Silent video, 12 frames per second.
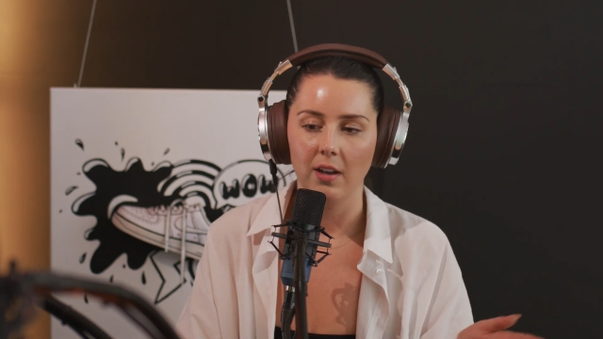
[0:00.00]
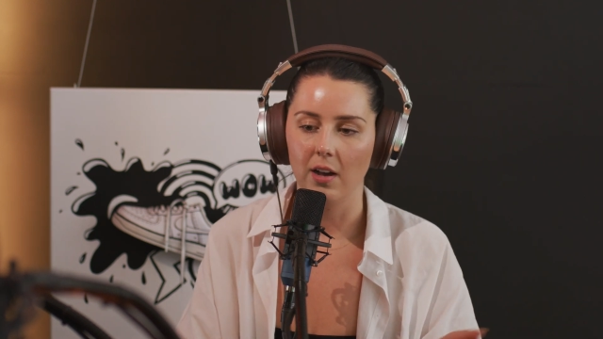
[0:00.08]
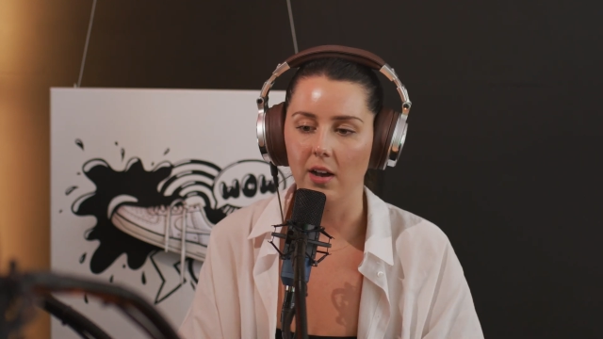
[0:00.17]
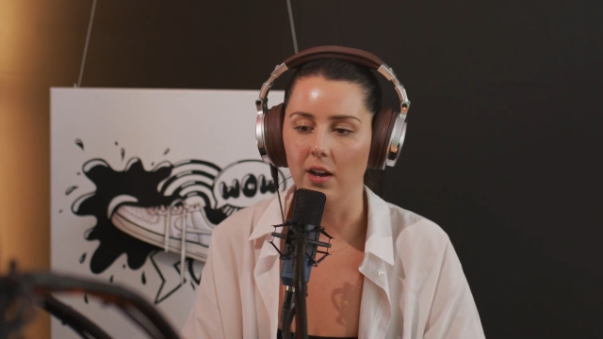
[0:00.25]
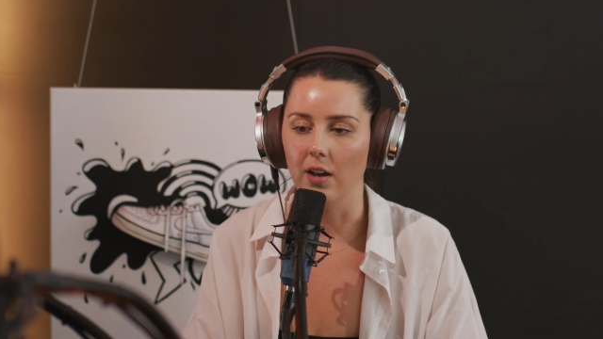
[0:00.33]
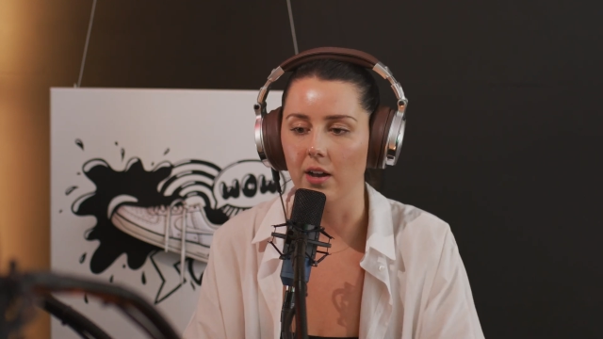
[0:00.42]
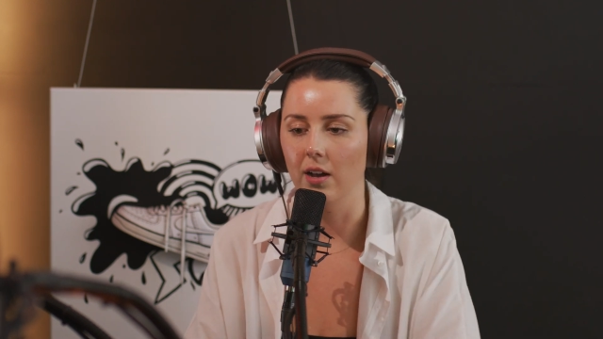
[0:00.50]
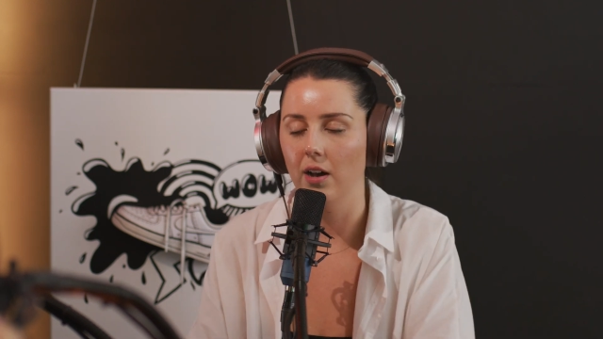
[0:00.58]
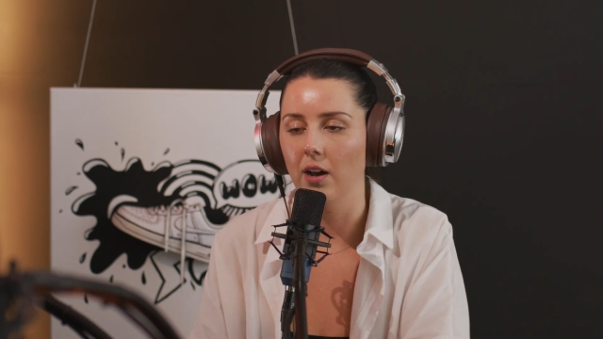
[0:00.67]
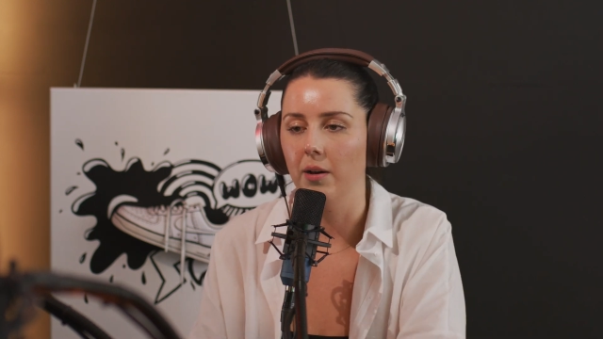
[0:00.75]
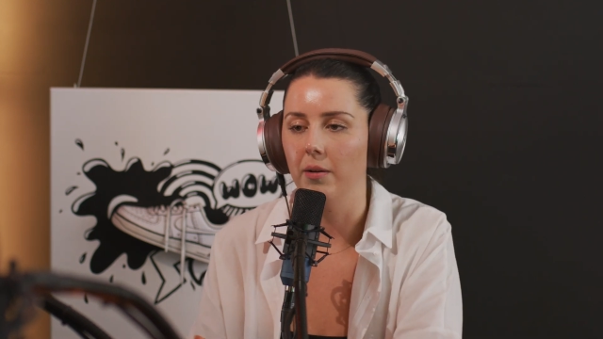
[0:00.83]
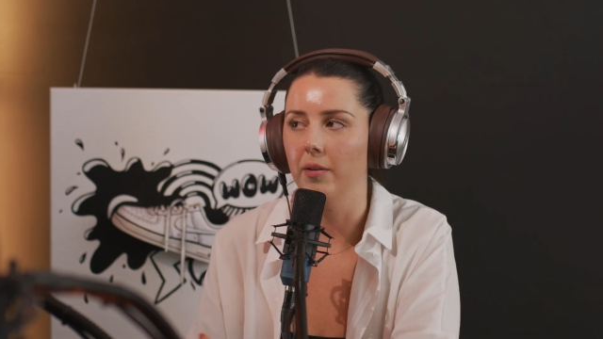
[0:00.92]

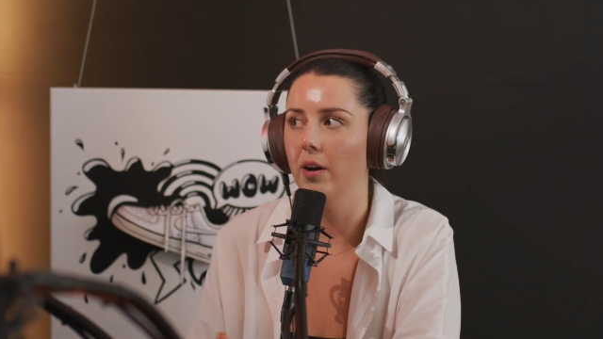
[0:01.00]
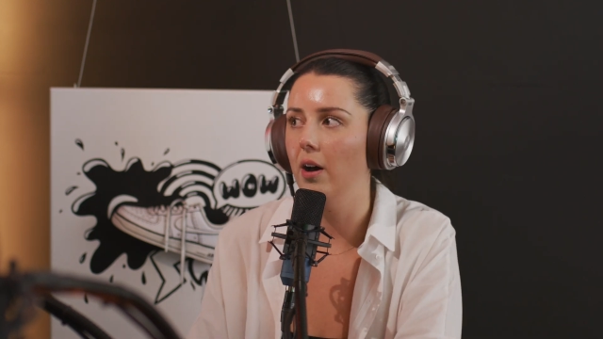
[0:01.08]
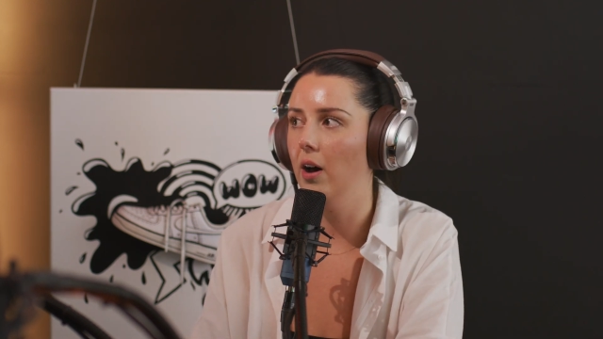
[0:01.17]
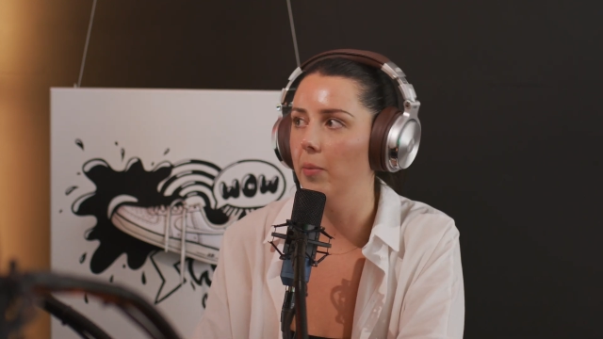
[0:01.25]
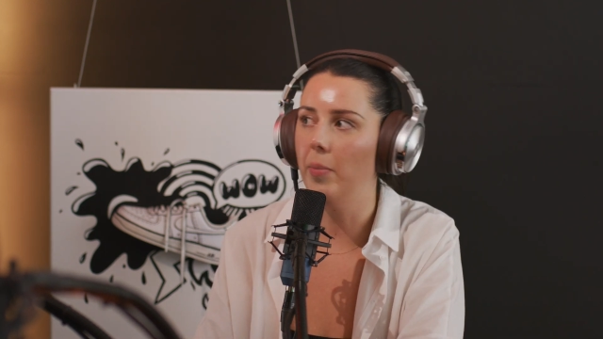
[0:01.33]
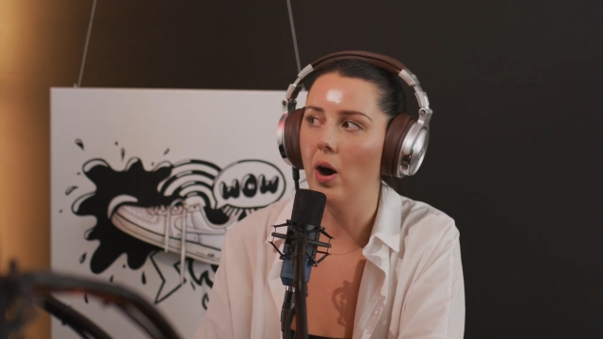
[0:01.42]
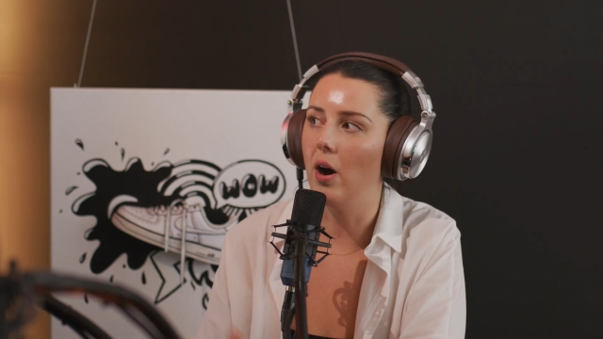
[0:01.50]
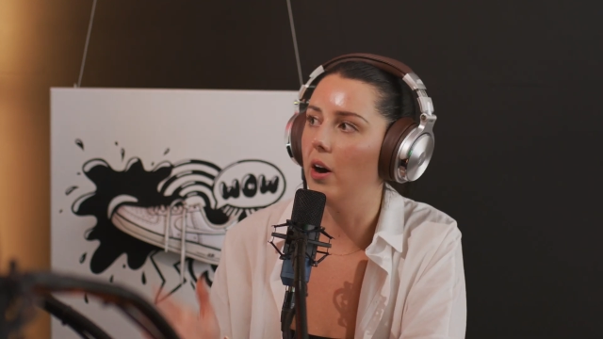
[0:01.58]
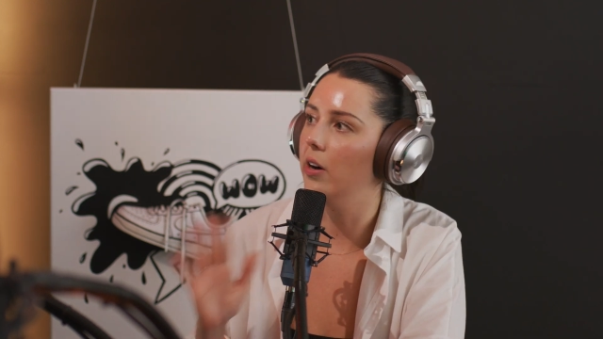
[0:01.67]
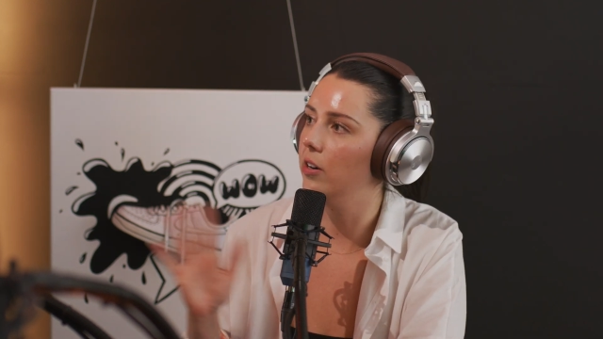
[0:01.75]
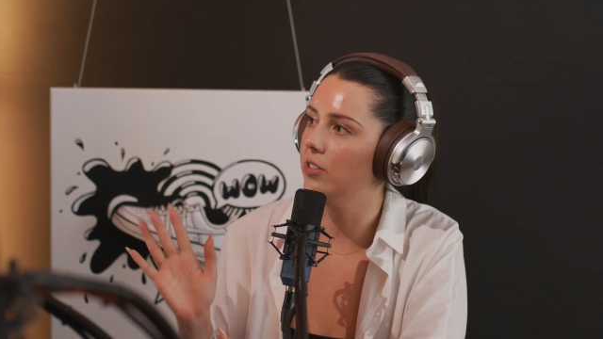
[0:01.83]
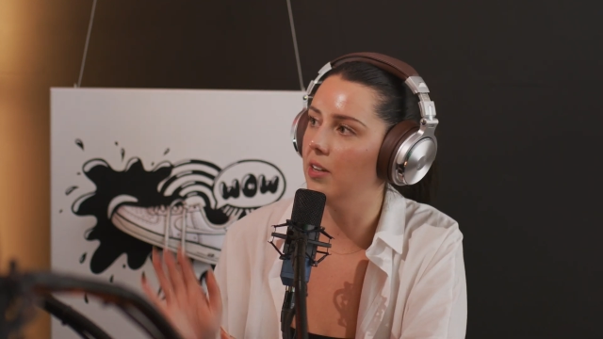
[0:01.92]
a bar or